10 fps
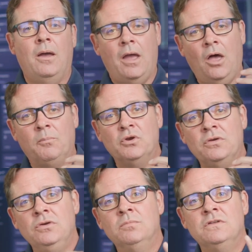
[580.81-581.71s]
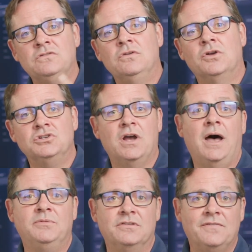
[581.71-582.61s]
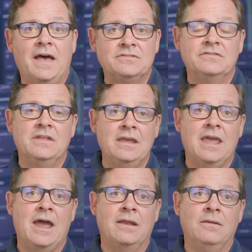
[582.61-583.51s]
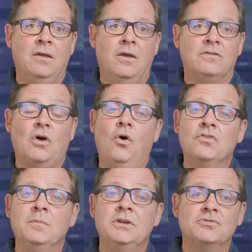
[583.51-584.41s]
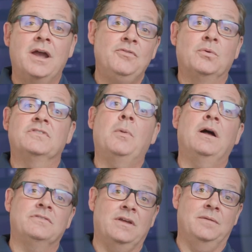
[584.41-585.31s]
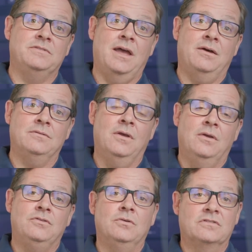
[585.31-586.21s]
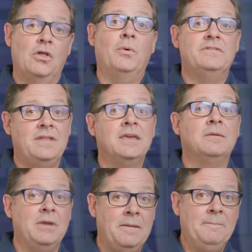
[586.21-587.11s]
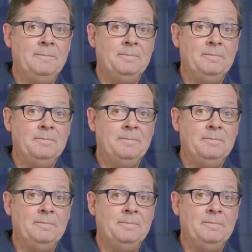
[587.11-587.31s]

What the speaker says: help your humans do their jobs as fast as they can, to ultimately drive your response times down to as low as they can be.